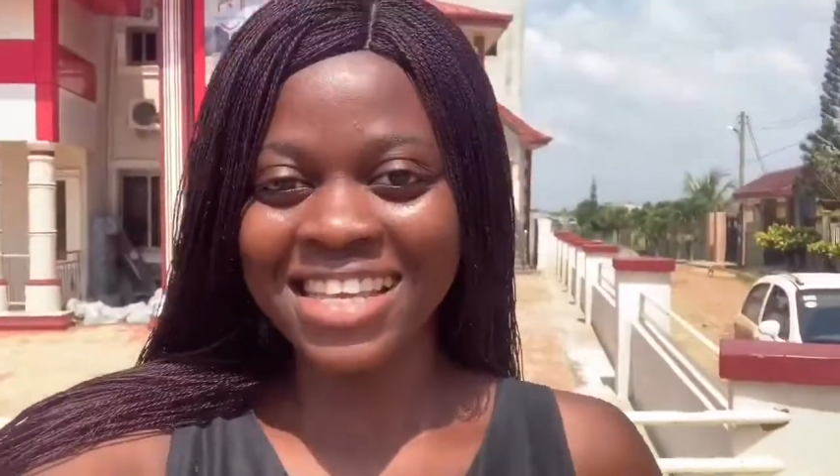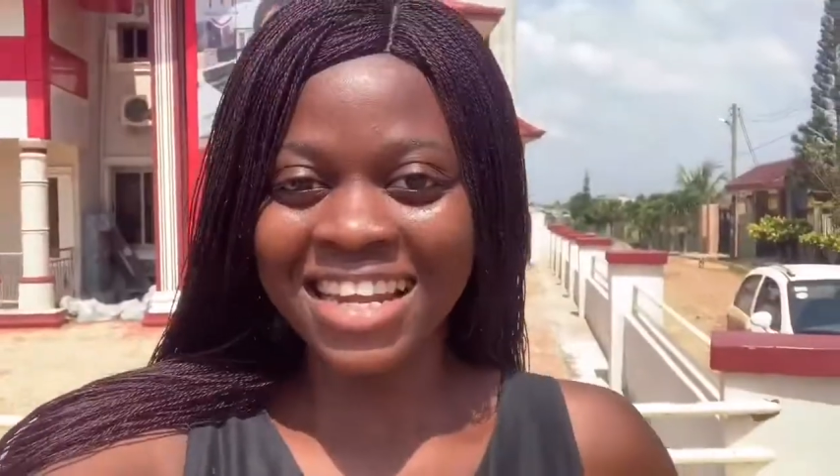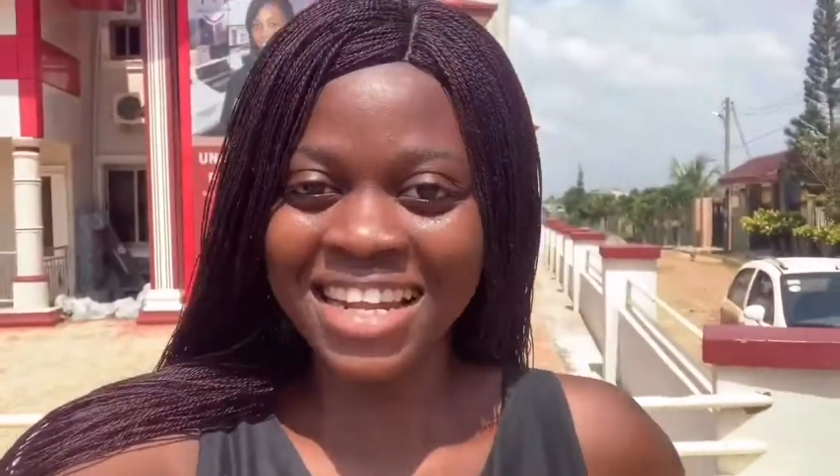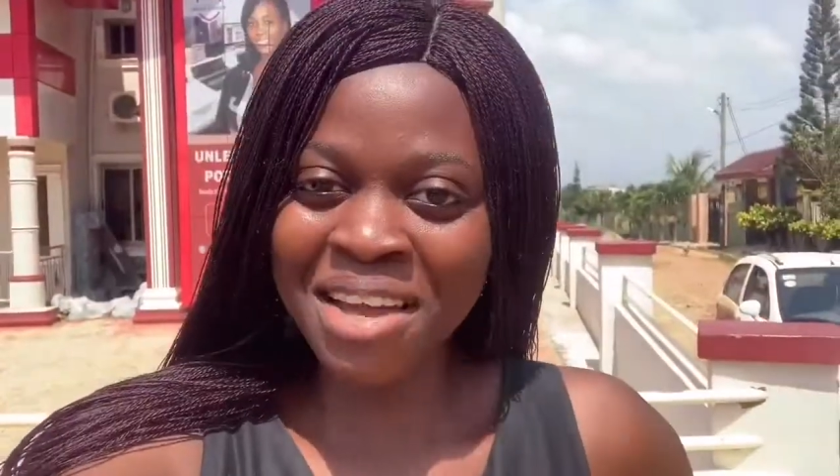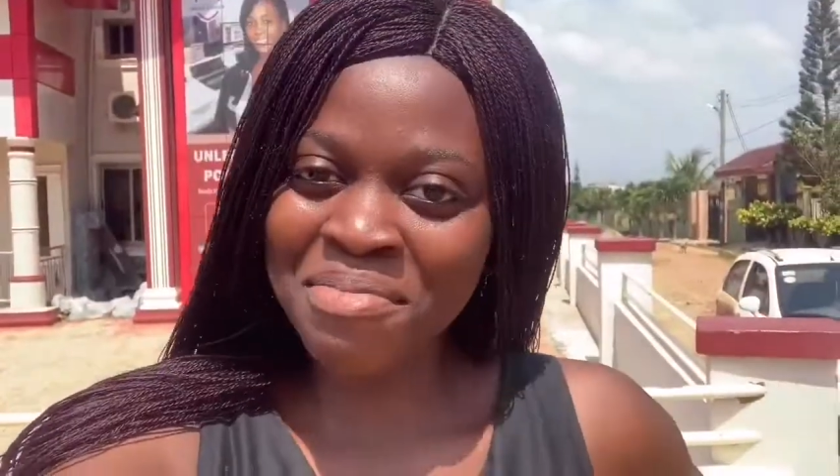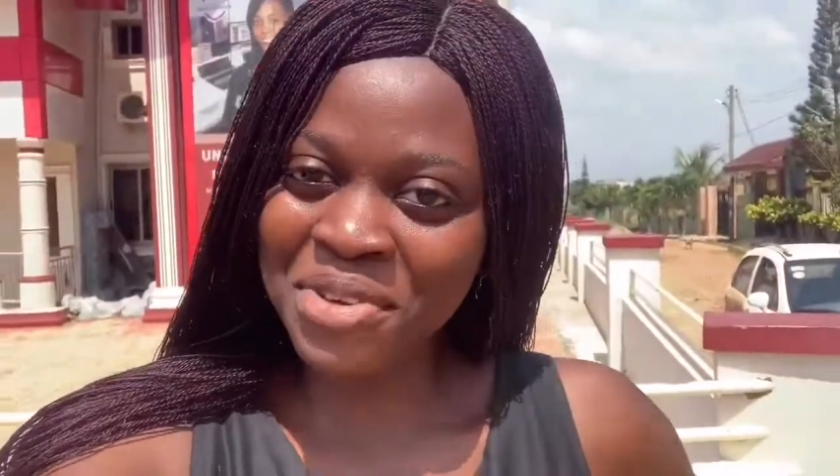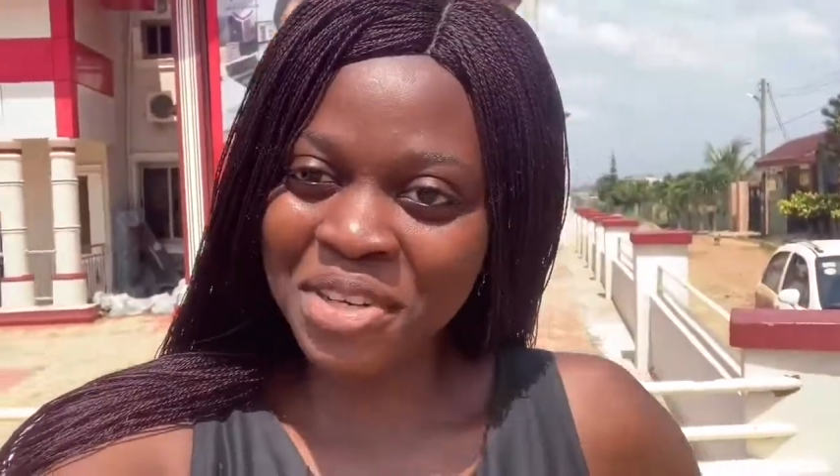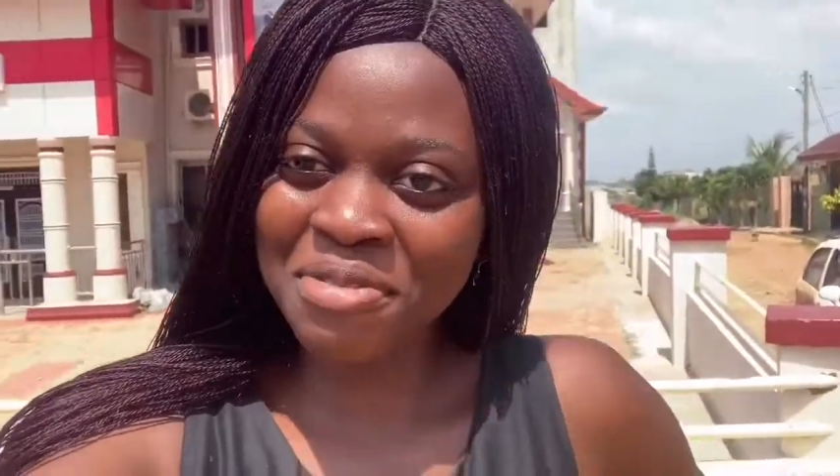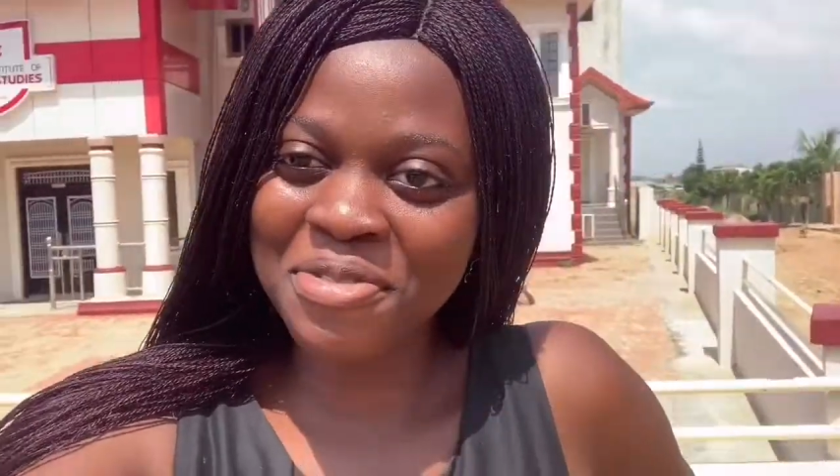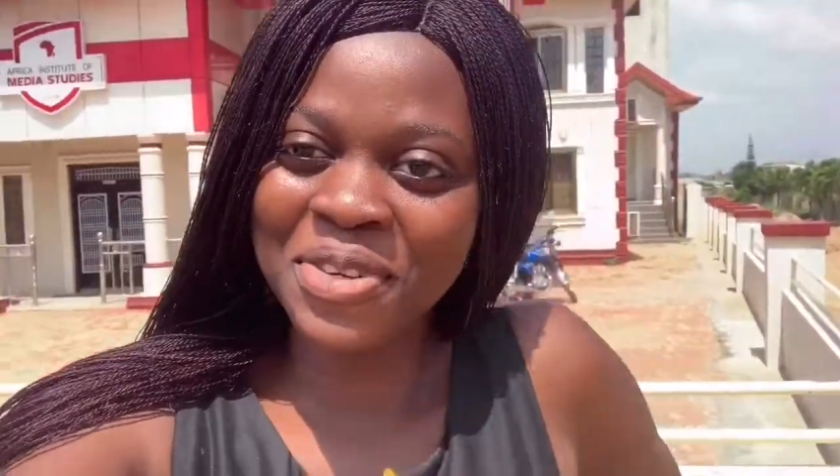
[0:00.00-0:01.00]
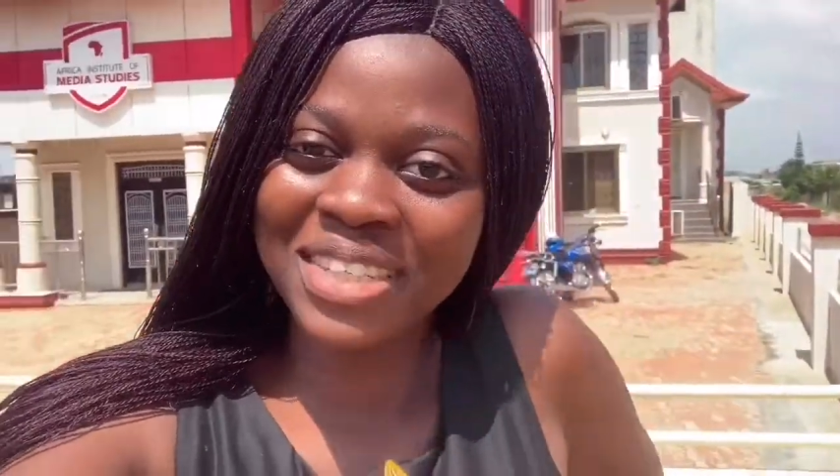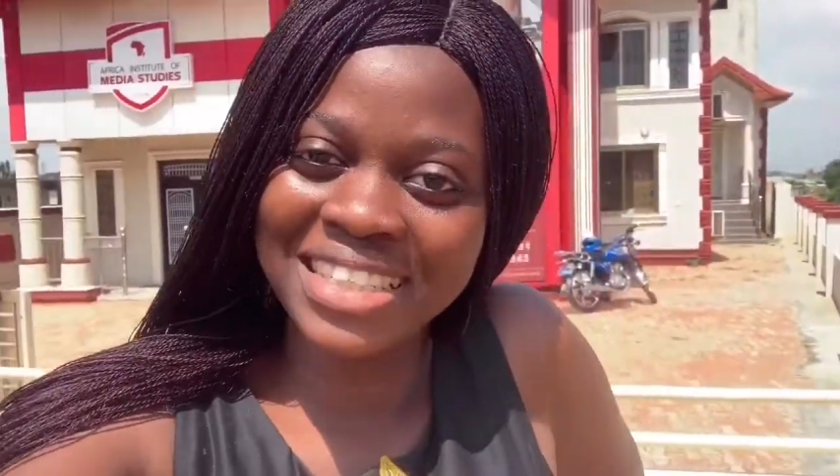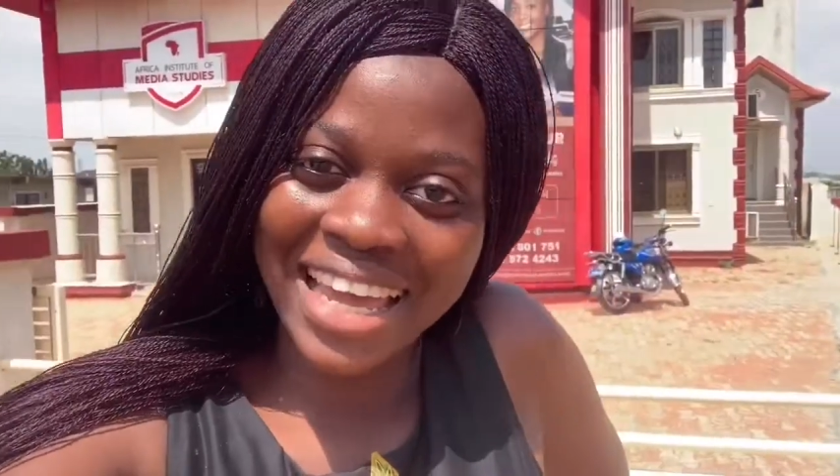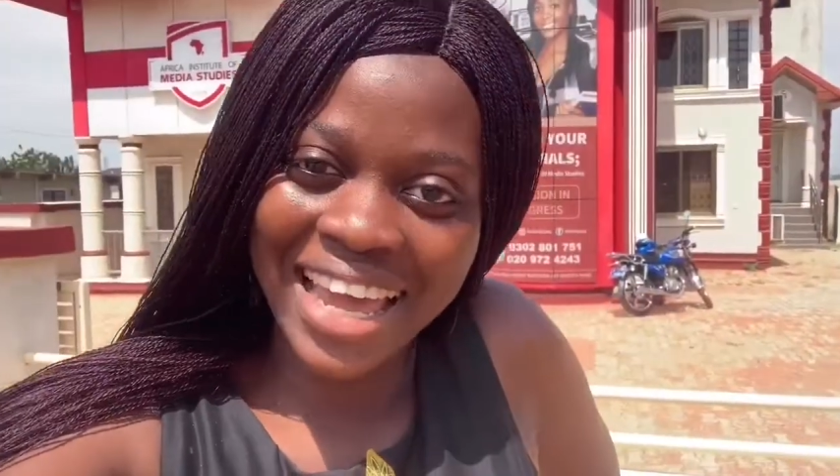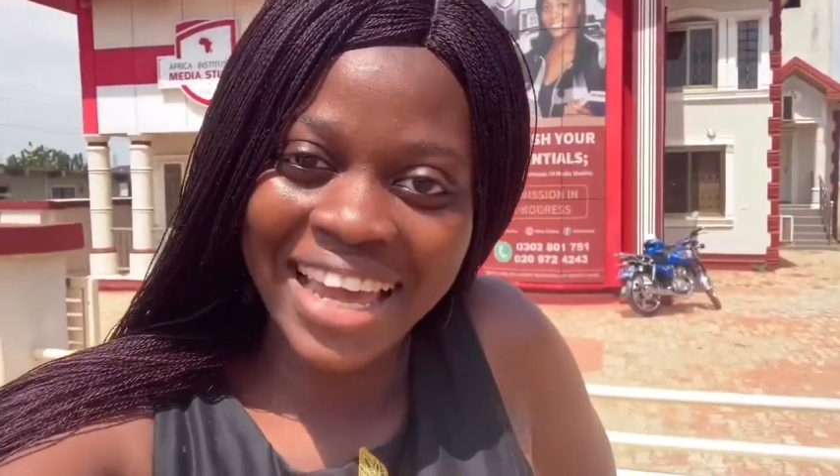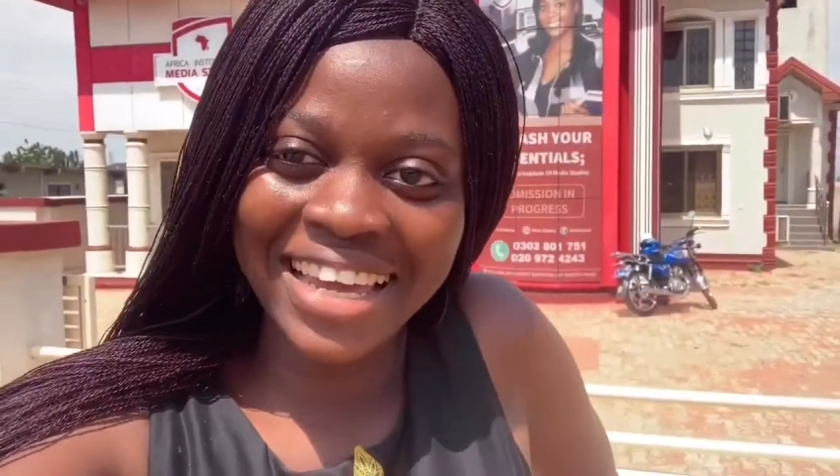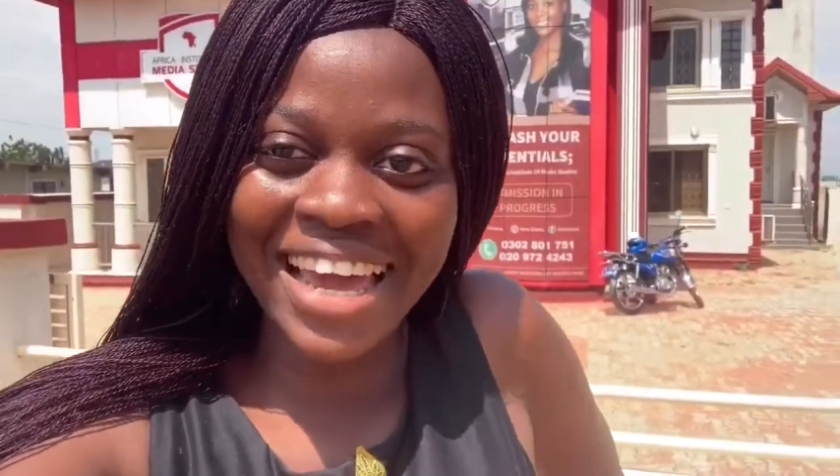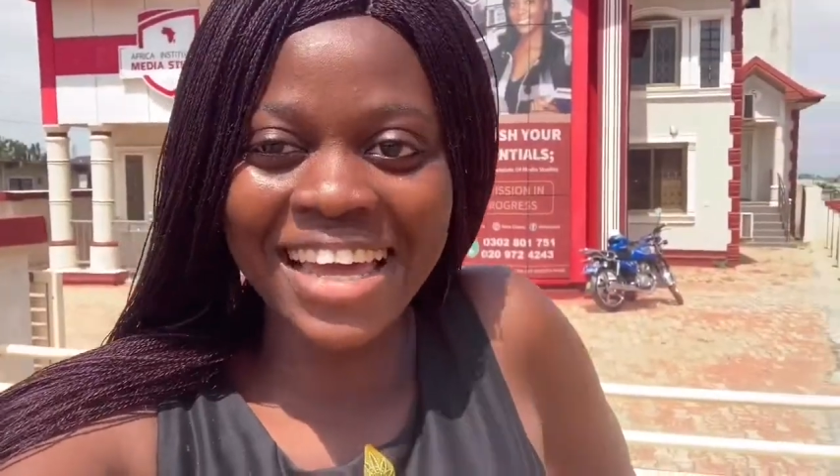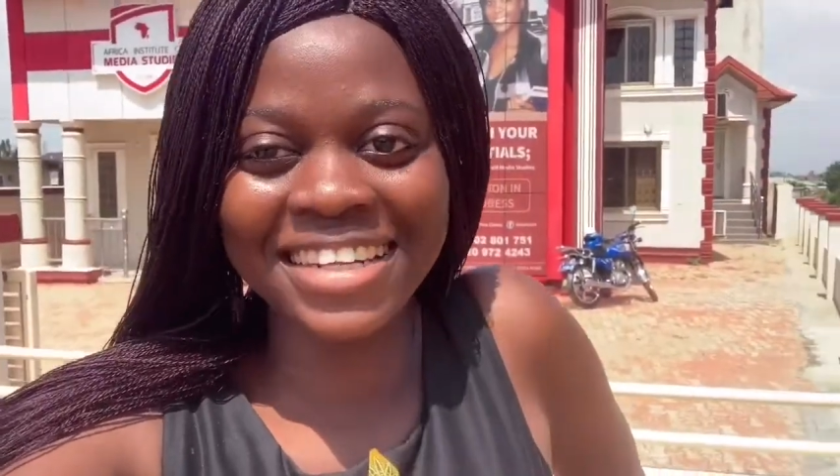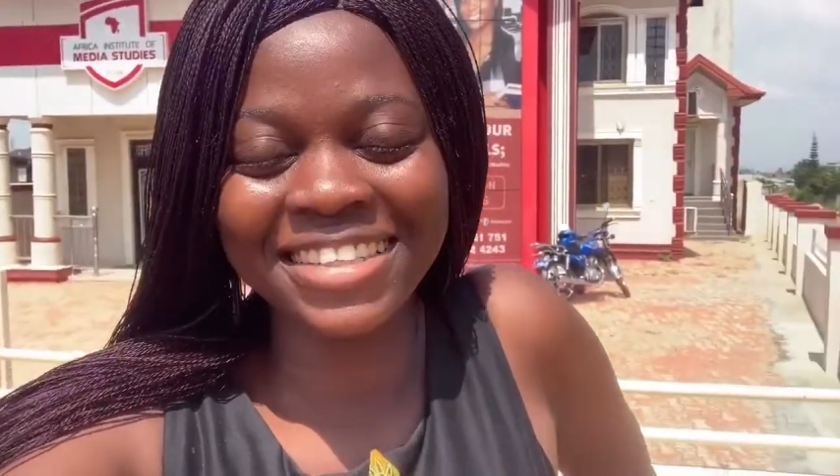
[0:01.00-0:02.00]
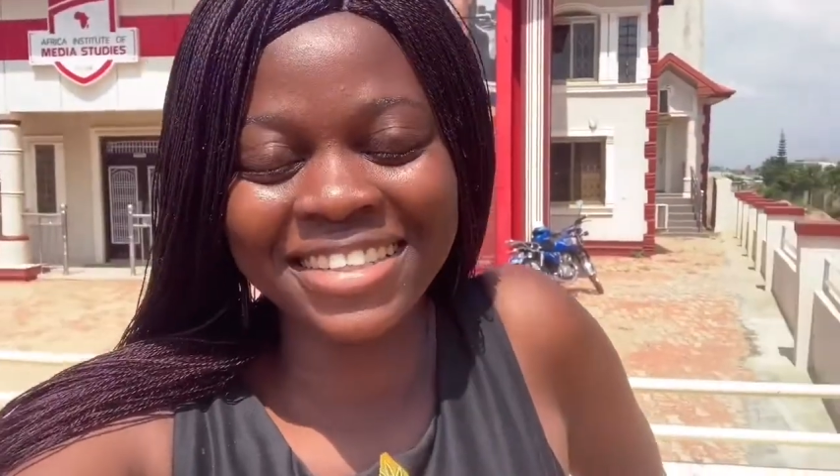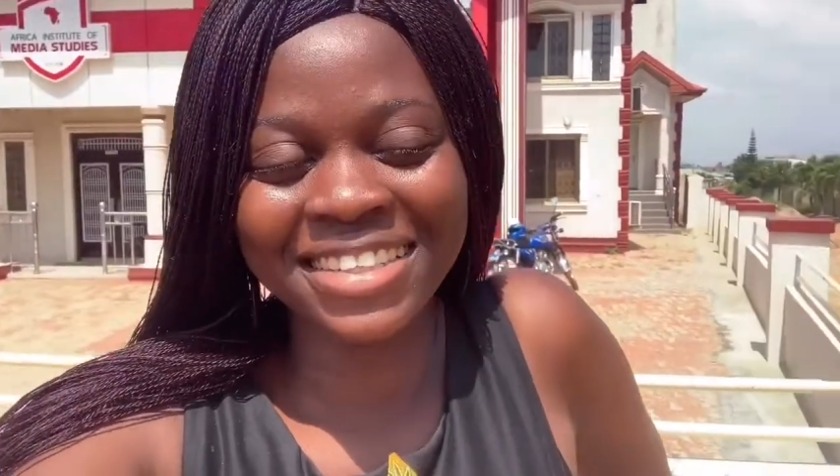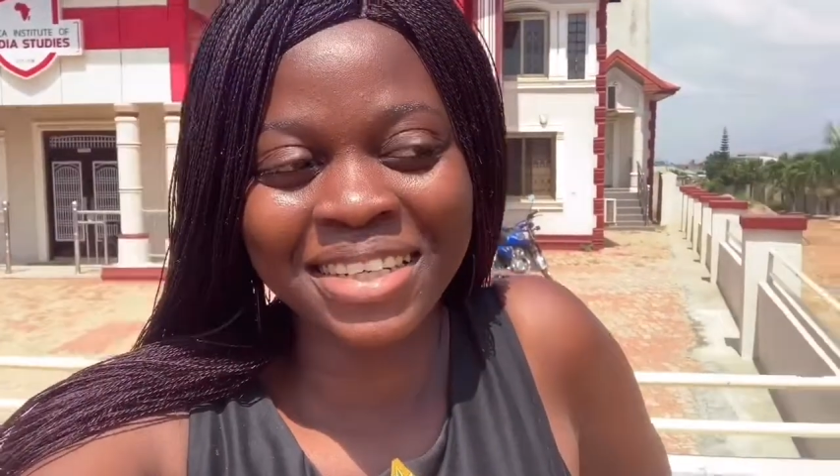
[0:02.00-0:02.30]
another beautiful day, and